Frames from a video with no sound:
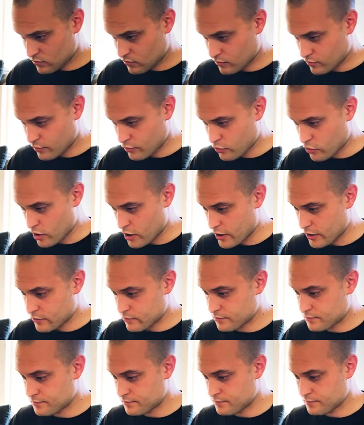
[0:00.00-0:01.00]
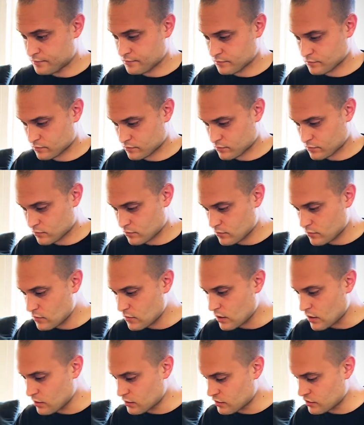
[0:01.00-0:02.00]
Bright,
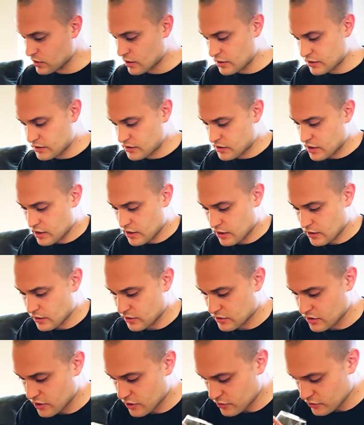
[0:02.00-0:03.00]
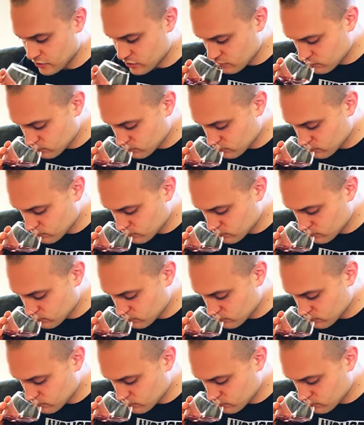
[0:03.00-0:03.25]
slight staining of the tears.